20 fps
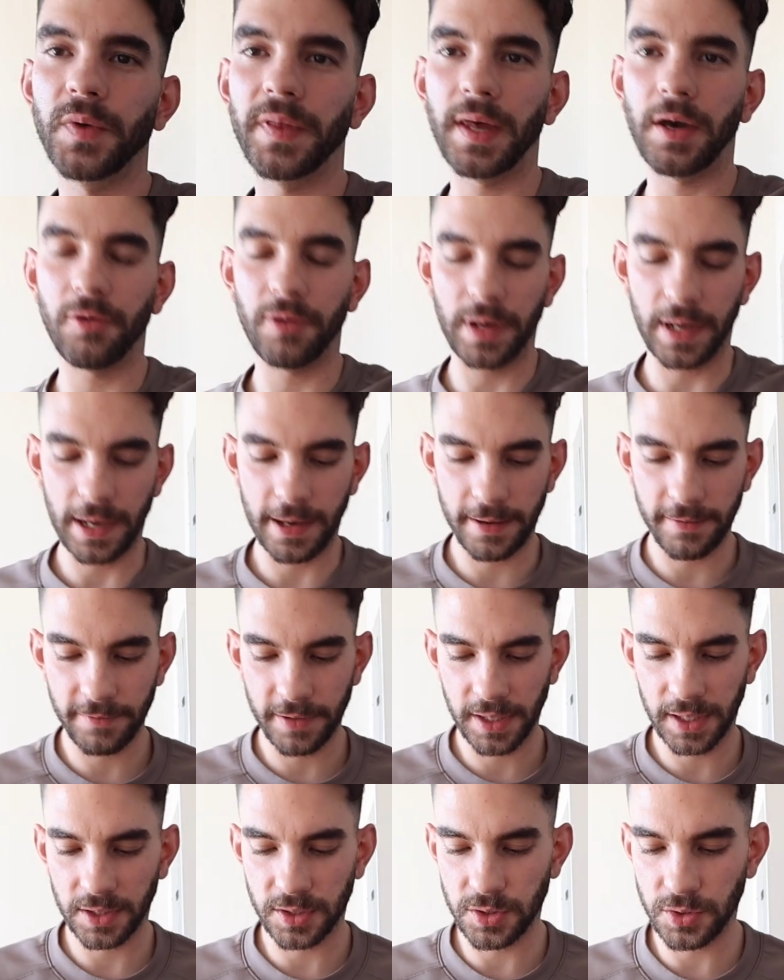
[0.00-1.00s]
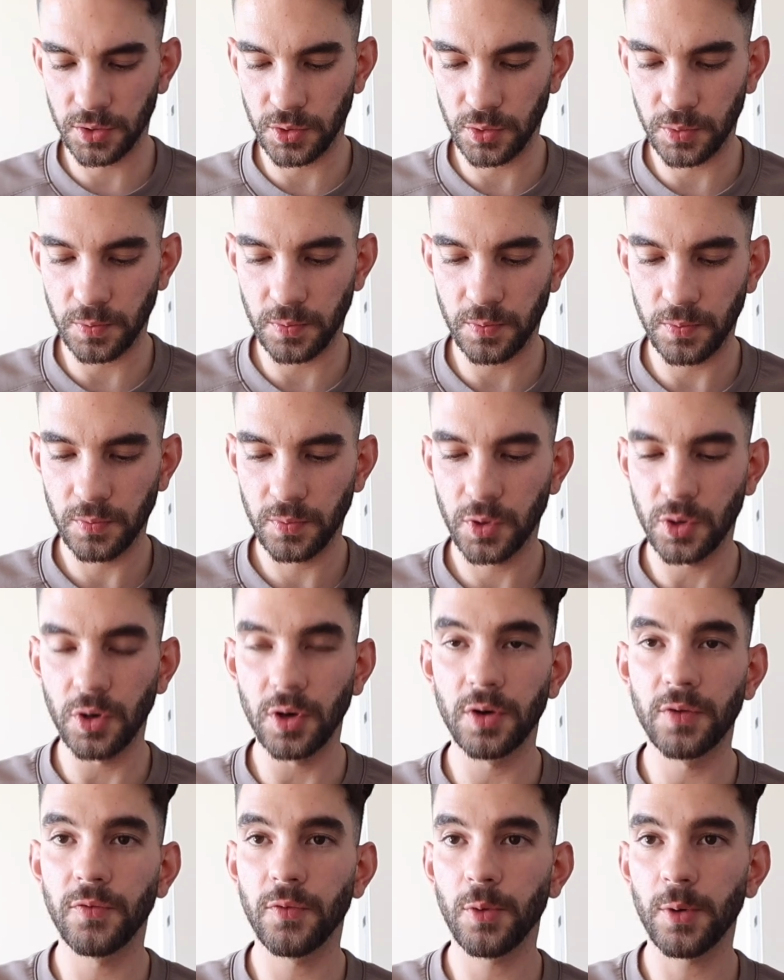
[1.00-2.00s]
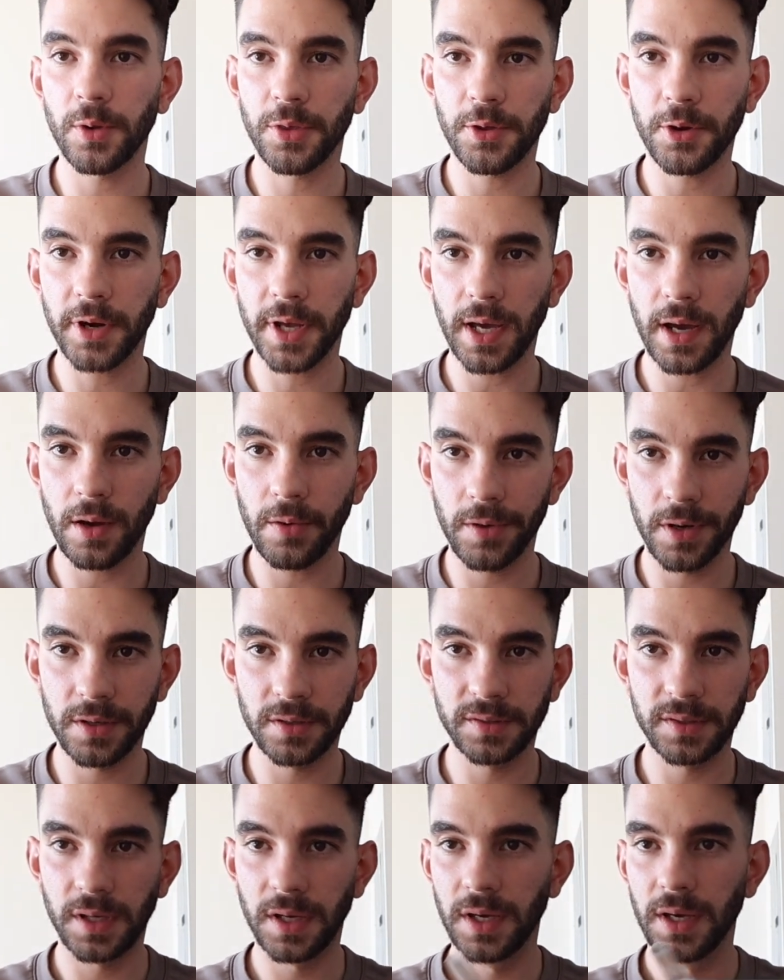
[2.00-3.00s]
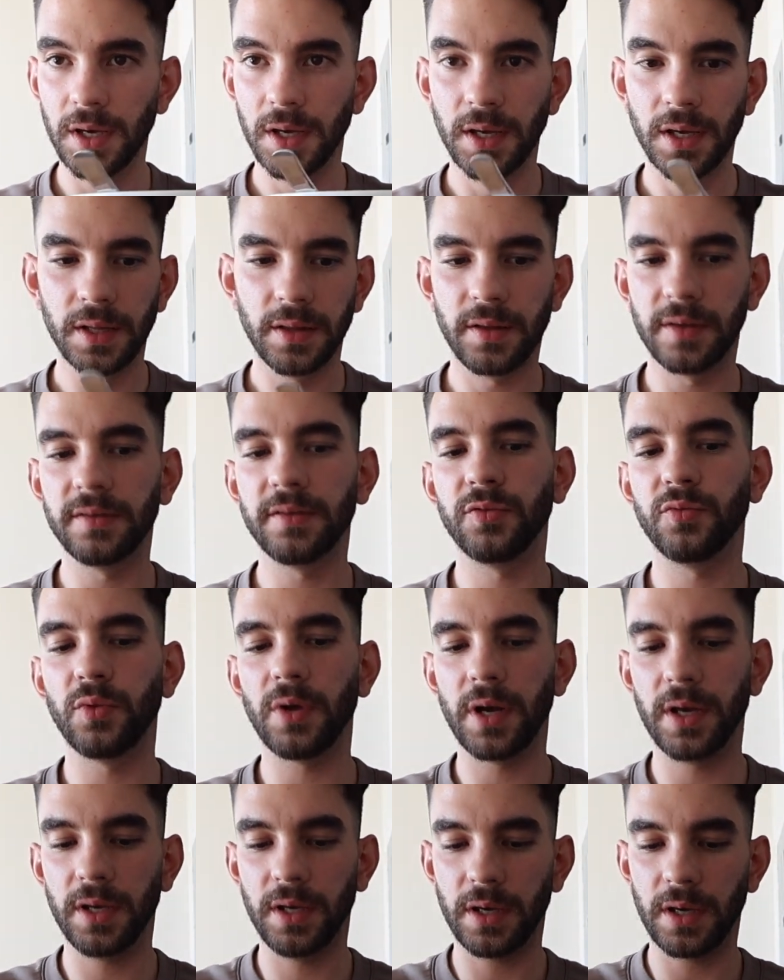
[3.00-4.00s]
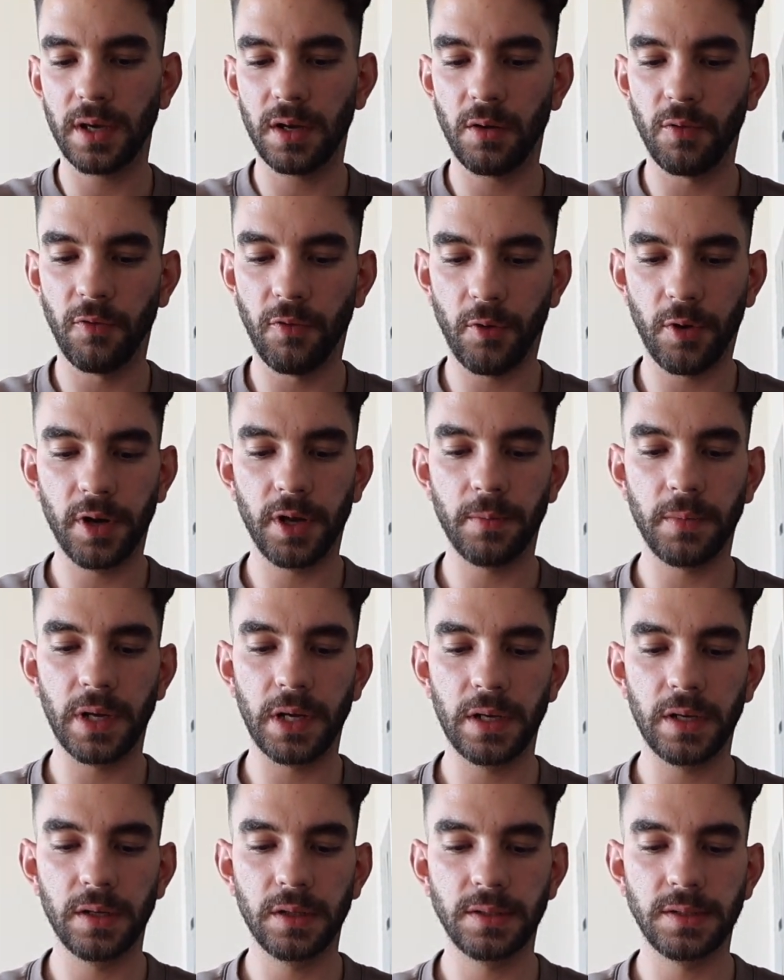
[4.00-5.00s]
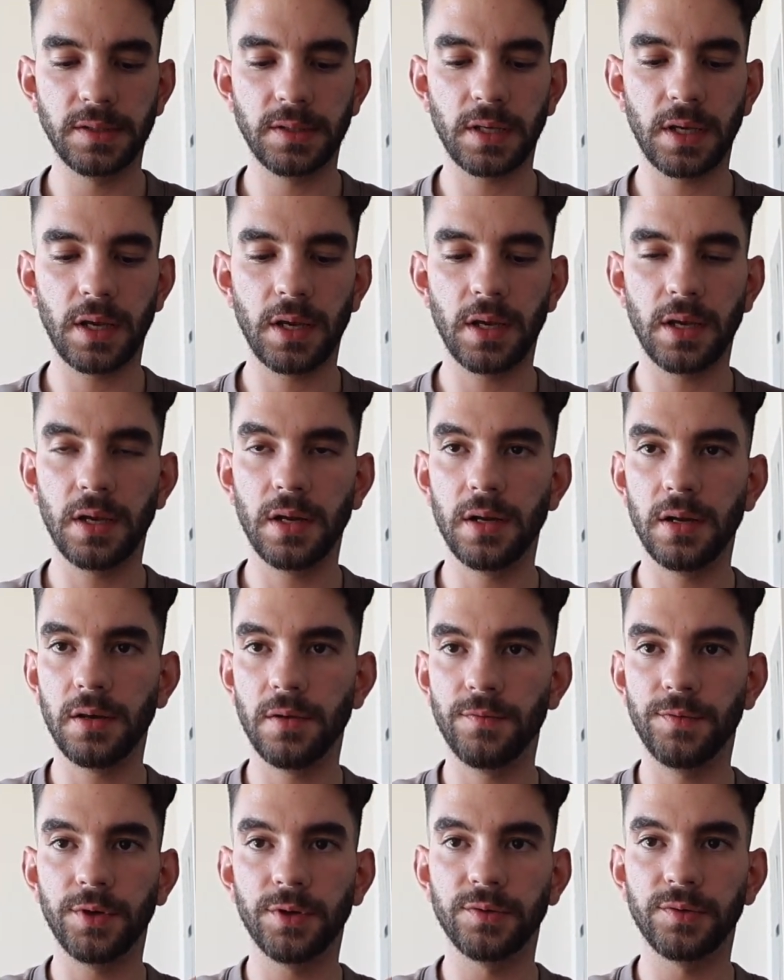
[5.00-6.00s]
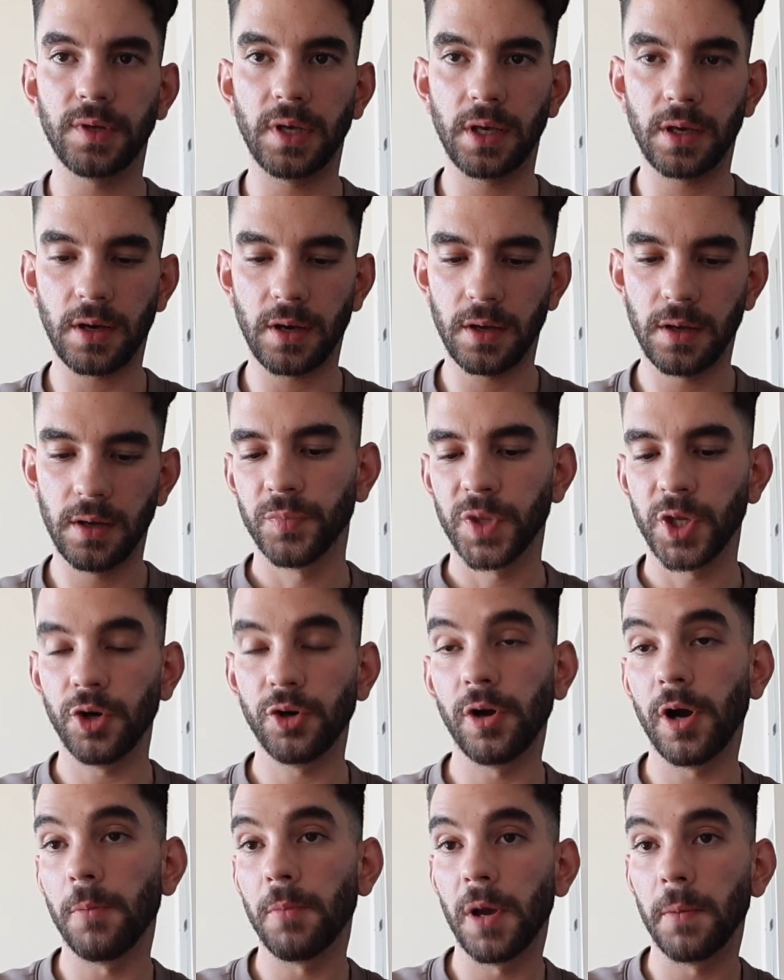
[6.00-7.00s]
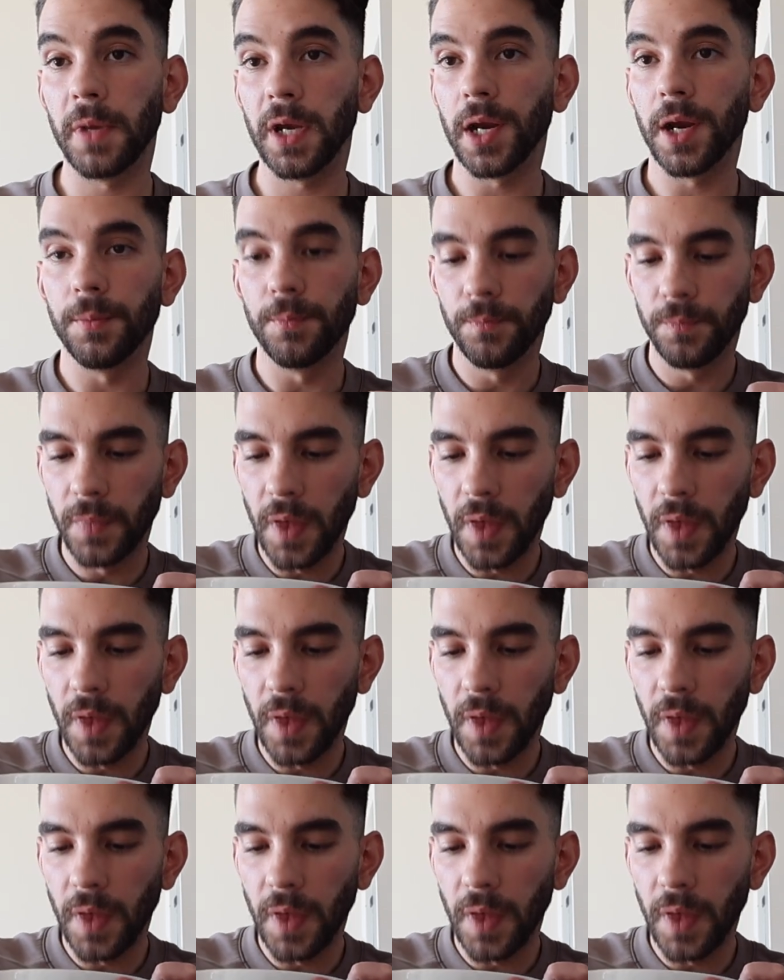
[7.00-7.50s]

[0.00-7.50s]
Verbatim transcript: without having to cook for 30 hours. This is ready in 40 minutes and feels like your grandma made it.